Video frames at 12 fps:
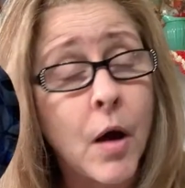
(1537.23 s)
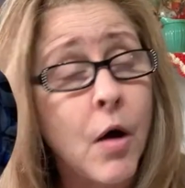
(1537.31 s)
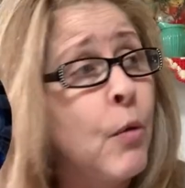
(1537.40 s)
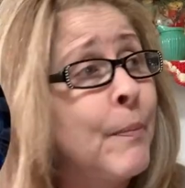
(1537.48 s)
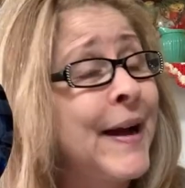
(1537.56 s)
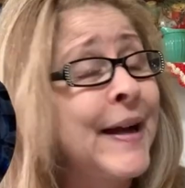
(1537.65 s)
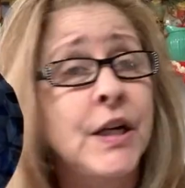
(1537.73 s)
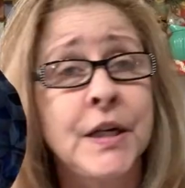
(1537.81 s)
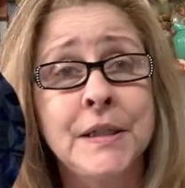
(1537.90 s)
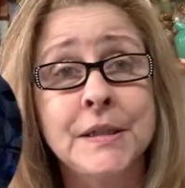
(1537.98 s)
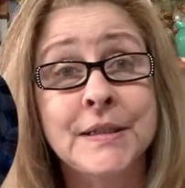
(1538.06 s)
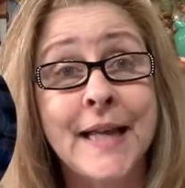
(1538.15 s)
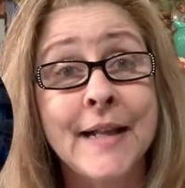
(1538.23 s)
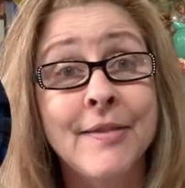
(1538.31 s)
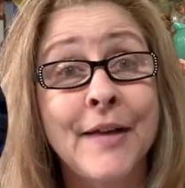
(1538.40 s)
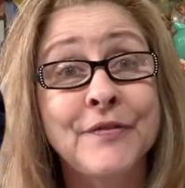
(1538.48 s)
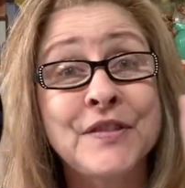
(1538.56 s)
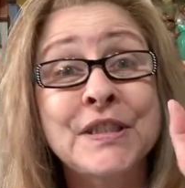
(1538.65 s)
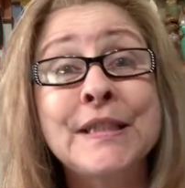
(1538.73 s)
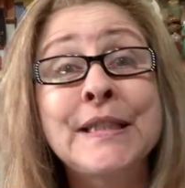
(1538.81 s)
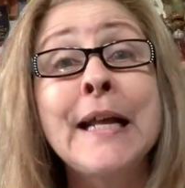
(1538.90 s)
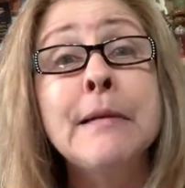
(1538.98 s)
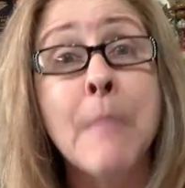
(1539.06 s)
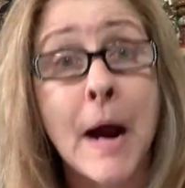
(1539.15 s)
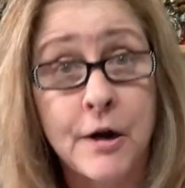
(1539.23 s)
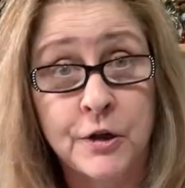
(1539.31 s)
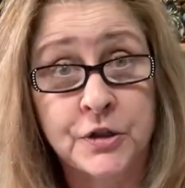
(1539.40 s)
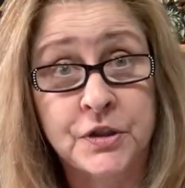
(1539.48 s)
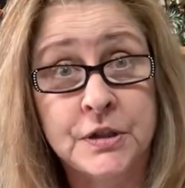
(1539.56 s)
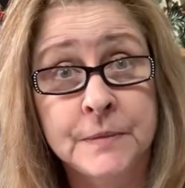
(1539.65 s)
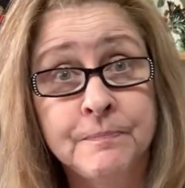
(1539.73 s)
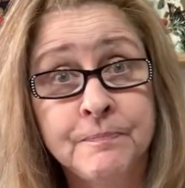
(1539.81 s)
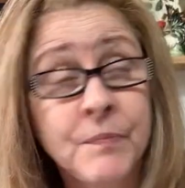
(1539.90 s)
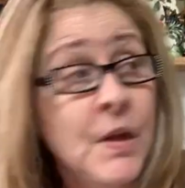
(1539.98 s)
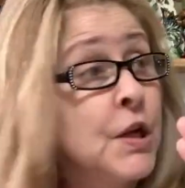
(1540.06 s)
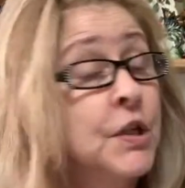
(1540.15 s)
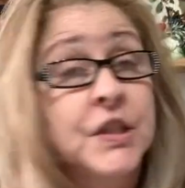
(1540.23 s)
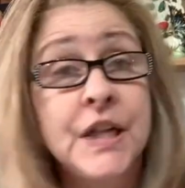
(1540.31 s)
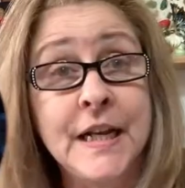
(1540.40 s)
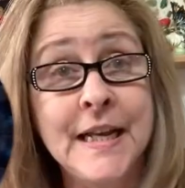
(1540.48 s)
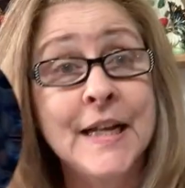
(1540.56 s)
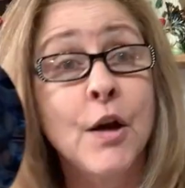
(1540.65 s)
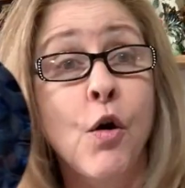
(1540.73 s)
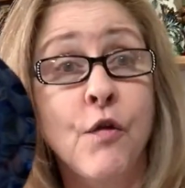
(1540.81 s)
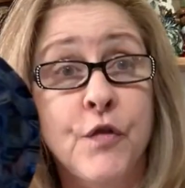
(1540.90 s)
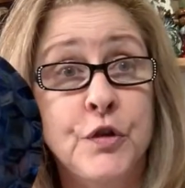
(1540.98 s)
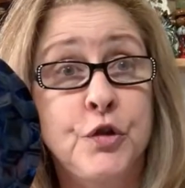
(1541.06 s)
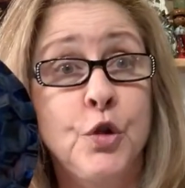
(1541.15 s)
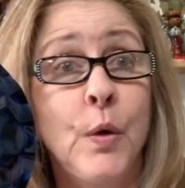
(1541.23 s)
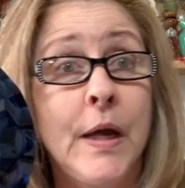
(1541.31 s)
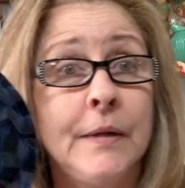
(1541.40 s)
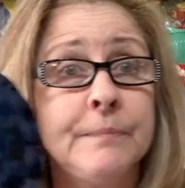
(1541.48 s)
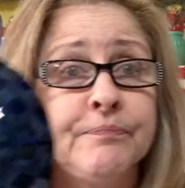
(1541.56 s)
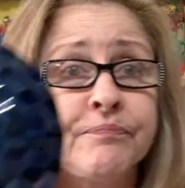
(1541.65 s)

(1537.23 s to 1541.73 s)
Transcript: Oh my goodness, I left skid marks to get over to it.